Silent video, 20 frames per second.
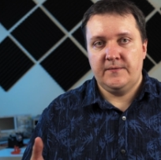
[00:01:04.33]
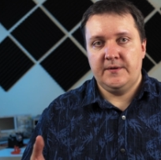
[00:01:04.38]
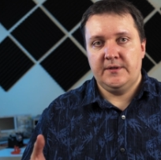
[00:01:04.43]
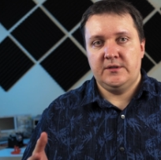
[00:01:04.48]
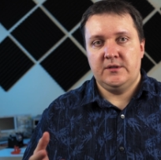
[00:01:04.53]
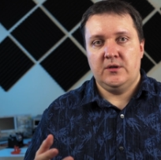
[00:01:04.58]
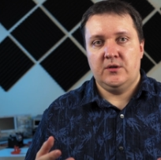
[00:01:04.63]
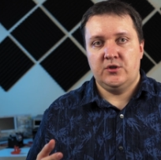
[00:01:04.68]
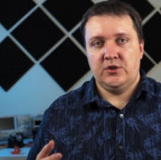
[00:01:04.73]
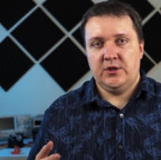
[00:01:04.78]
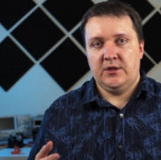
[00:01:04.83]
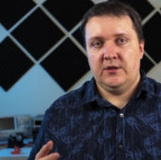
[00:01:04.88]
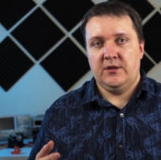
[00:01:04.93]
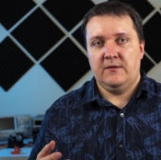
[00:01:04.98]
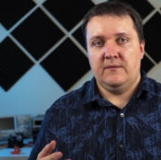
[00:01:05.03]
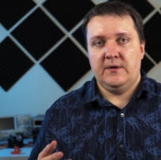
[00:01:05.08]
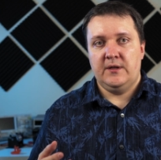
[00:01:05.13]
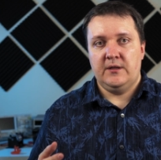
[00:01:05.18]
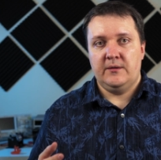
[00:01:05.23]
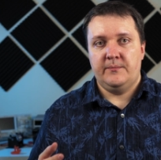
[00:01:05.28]
of research and
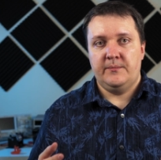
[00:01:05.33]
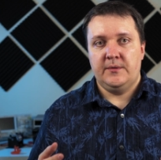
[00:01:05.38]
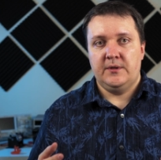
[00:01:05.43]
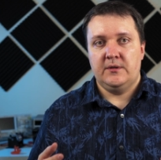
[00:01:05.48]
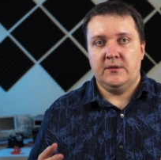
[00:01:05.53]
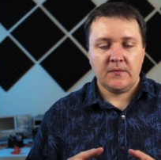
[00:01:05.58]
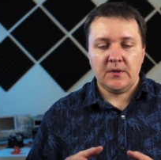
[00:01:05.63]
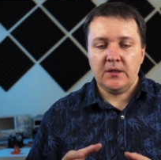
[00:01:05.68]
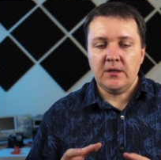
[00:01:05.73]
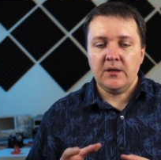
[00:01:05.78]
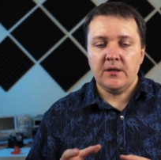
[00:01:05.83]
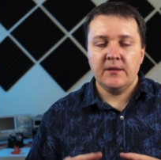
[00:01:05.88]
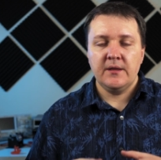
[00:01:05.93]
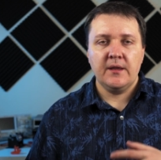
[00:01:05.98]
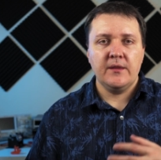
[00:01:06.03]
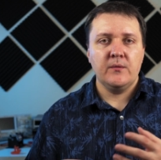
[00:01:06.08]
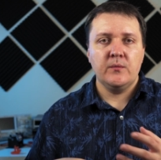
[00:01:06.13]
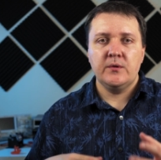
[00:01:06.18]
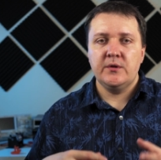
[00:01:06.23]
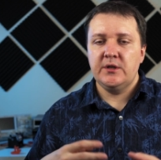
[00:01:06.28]
development.
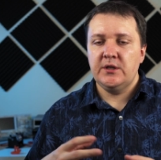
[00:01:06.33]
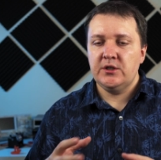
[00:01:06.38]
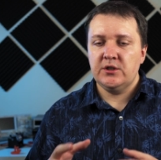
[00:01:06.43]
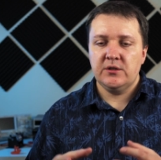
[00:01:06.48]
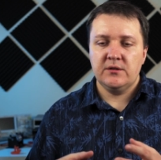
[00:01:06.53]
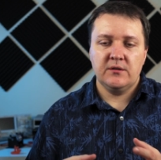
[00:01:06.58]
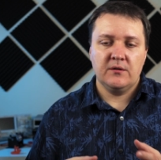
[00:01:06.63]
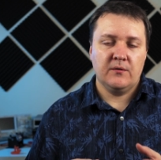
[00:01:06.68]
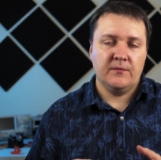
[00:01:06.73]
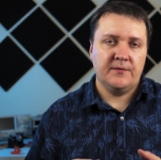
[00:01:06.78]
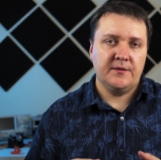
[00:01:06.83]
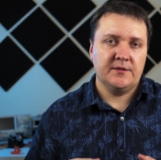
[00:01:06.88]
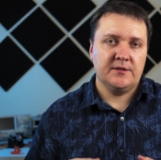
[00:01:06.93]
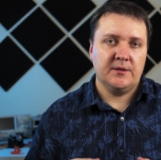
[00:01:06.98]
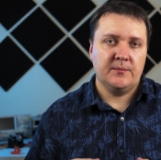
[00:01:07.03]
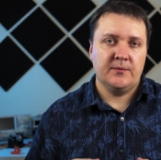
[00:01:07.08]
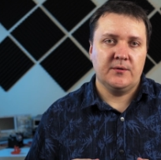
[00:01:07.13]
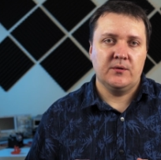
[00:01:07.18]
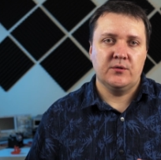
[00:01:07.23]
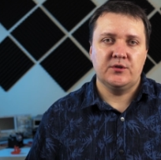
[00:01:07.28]
Another variation of this
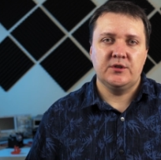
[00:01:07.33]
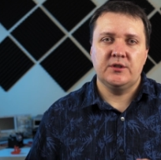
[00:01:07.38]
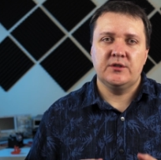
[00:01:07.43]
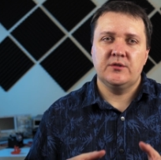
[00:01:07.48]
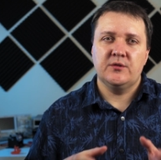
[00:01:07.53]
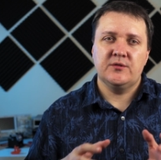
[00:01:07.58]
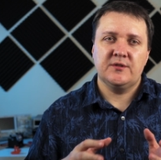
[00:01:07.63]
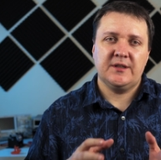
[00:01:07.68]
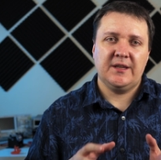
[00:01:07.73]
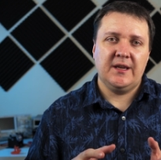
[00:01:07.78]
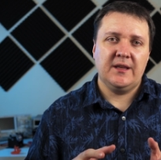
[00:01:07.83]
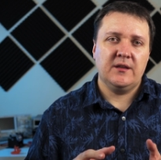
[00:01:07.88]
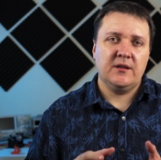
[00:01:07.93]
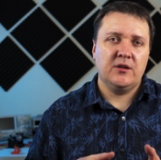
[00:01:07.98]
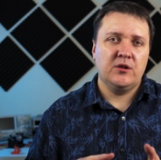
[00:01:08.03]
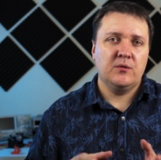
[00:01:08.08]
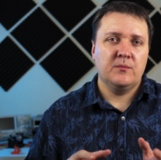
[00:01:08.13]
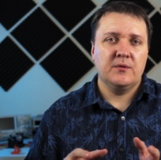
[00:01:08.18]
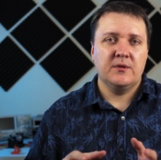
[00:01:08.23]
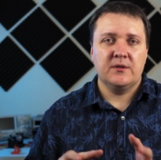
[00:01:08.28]
approach is to scan
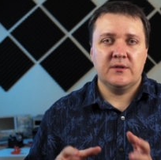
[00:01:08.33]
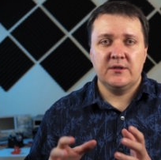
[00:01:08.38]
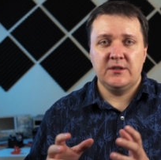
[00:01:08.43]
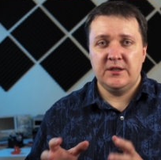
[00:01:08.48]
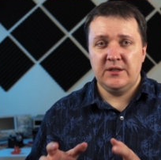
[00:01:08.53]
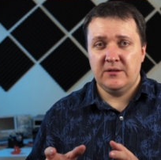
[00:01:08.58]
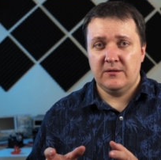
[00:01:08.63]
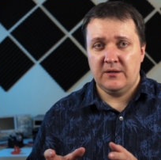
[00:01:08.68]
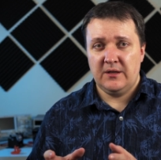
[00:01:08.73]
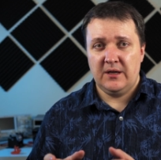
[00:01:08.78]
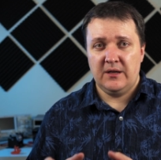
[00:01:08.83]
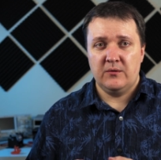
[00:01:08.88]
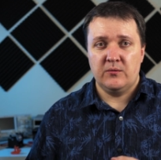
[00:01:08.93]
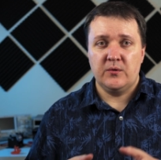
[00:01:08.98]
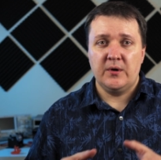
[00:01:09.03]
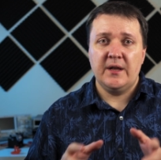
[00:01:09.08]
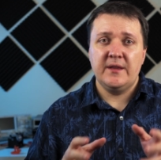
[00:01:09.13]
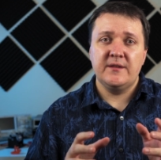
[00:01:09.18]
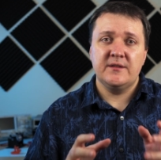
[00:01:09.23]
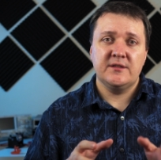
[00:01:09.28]
human DNA,
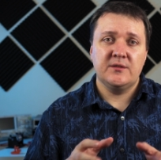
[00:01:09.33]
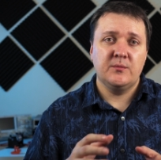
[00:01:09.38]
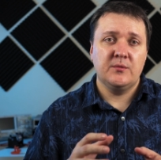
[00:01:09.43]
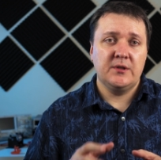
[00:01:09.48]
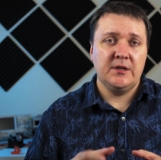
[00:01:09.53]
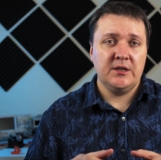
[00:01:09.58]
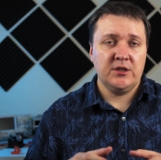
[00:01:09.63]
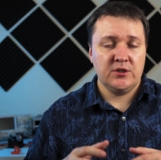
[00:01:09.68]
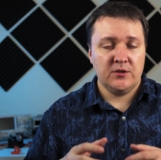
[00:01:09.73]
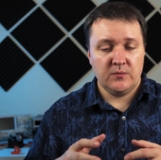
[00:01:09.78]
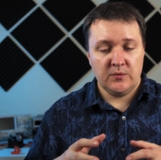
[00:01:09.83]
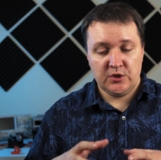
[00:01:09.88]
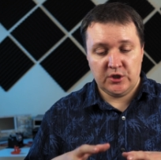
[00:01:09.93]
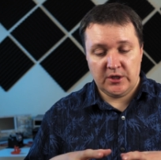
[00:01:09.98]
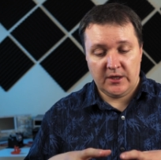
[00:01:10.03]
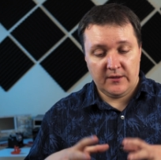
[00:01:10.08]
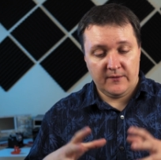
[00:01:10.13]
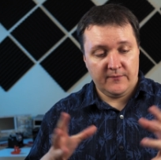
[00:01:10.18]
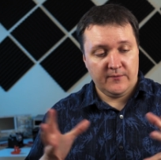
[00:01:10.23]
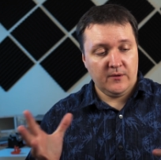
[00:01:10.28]
run a simulation which
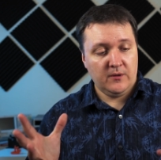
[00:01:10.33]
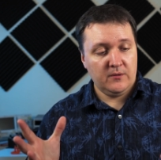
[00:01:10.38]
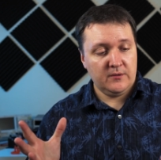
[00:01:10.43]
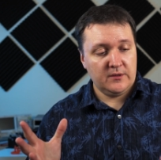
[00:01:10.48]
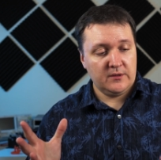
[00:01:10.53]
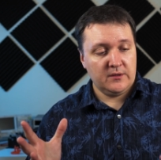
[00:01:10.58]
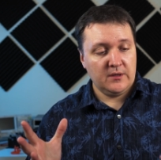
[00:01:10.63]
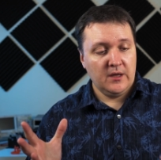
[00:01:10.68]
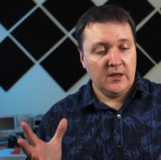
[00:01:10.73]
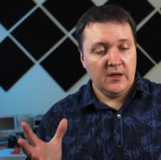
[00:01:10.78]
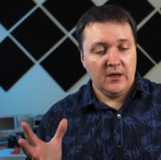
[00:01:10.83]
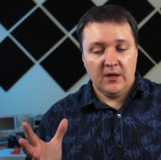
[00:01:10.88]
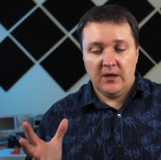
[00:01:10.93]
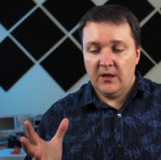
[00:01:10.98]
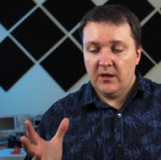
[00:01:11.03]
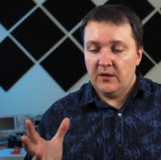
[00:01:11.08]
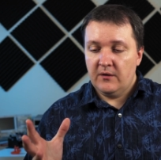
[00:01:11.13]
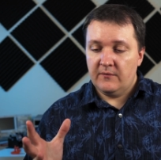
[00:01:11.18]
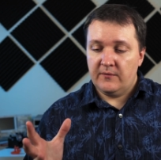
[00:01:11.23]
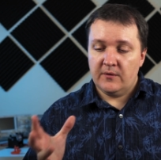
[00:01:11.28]
unfolded,
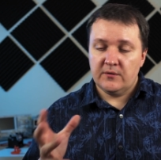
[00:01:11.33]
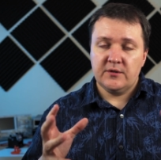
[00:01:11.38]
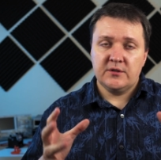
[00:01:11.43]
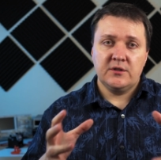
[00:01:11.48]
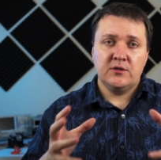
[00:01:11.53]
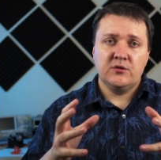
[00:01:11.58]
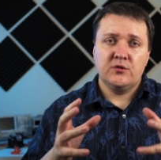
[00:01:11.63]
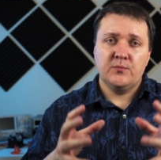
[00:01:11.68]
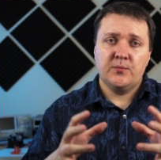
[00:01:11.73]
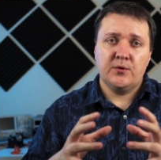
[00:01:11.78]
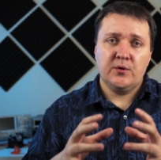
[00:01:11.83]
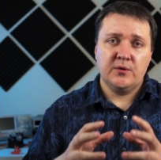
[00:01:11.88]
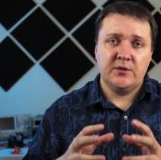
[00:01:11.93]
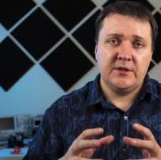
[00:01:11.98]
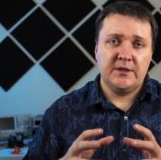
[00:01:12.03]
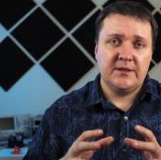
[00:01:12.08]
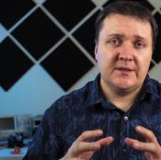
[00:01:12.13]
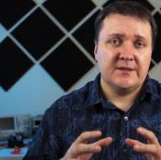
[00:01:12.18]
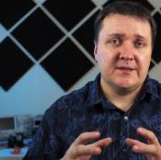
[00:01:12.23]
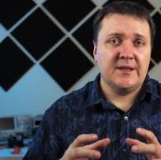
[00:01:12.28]
folds into
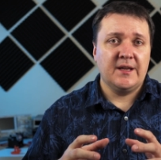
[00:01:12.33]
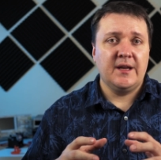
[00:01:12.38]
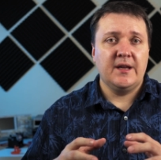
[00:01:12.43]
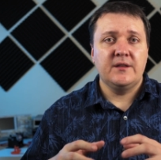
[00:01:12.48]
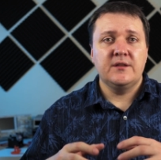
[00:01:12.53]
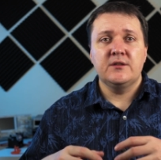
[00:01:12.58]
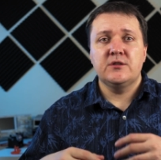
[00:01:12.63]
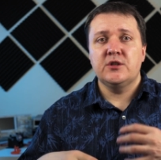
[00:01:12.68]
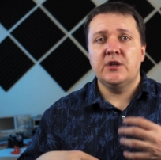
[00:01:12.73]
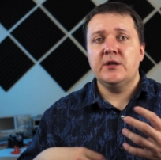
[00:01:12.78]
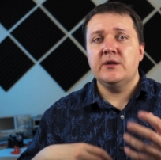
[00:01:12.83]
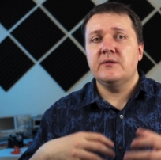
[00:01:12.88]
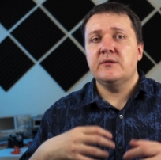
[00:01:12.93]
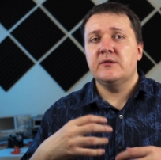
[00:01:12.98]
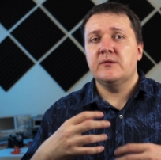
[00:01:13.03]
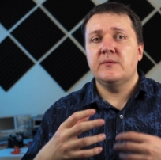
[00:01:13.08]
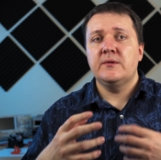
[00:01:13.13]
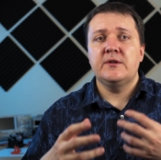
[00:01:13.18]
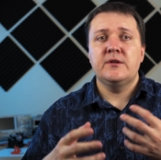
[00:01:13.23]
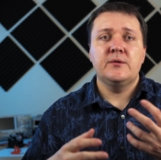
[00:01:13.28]
proteins, and
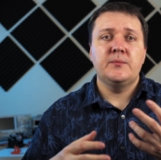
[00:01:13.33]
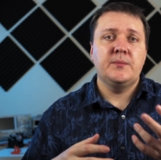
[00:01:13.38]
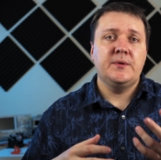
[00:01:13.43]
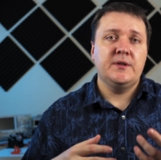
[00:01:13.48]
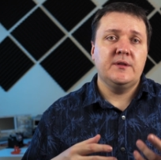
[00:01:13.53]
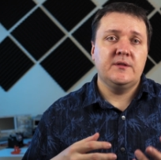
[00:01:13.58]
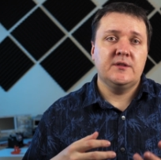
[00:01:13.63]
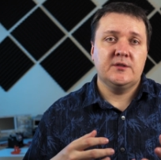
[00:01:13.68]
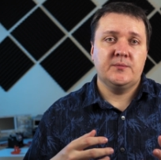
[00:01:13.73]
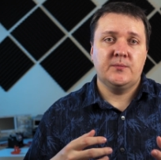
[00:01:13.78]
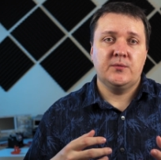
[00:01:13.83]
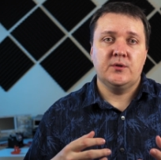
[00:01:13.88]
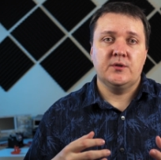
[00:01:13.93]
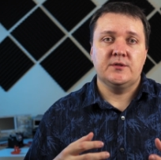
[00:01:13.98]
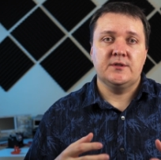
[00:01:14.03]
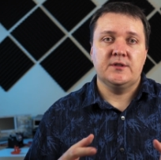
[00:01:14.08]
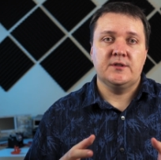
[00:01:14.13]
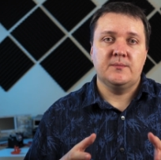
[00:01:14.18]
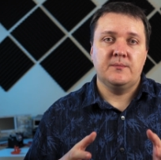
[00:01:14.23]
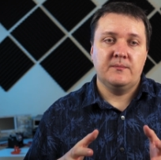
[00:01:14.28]
iteratively repeat this
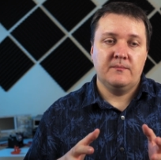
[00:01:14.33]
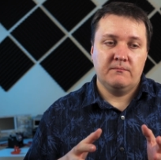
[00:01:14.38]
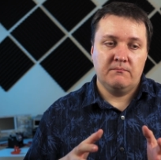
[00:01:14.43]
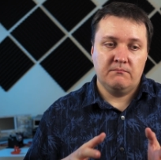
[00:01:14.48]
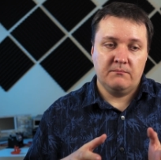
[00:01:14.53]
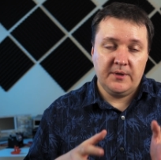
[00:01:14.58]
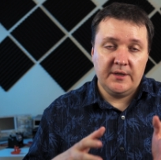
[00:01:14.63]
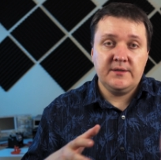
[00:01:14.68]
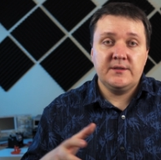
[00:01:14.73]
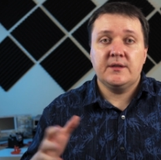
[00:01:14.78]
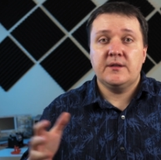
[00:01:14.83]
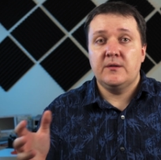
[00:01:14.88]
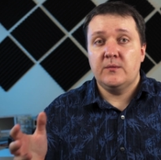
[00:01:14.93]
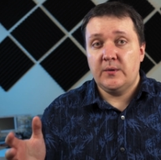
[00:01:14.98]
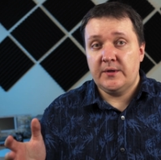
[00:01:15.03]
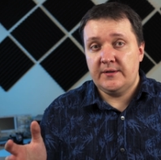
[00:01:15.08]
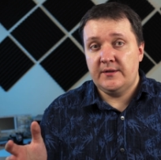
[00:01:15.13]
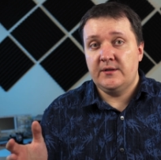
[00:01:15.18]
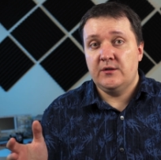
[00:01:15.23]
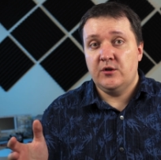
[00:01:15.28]
process, basically
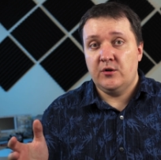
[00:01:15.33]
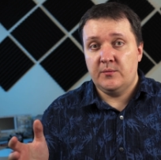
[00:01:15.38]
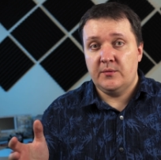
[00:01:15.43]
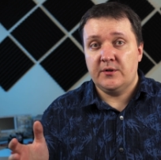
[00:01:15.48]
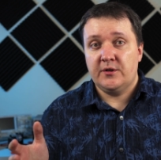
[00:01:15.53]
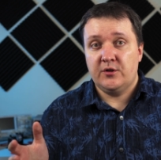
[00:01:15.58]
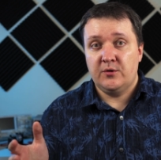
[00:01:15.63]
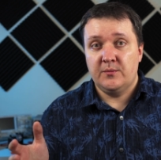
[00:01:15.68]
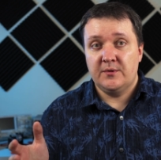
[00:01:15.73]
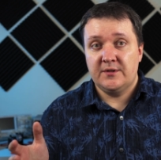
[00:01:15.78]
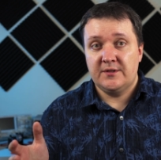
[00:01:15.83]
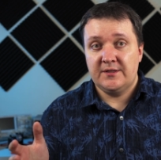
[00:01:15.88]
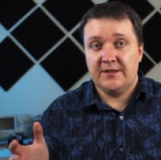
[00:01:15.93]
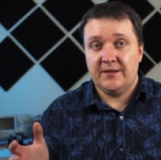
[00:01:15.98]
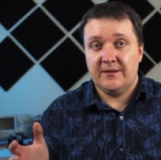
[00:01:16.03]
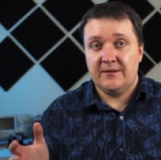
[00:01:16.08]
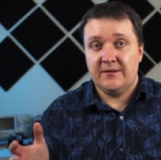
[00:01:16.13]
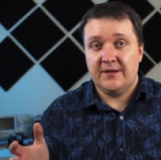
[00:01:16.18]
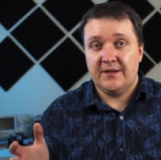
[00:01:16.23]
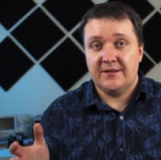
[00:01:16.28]
what the normal human
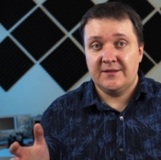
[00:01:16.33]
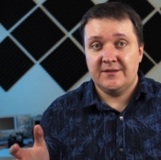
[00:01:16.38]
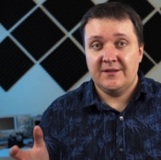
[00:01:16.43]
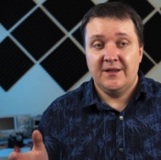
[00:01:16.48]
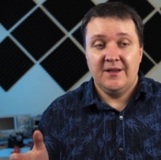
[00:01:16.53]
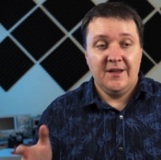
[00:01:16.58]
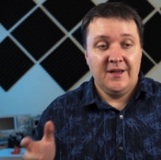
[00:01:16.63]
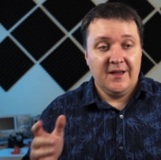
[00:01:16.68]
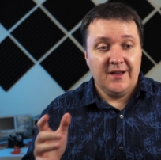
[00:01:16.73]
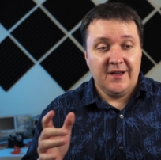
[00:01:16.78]
cell does,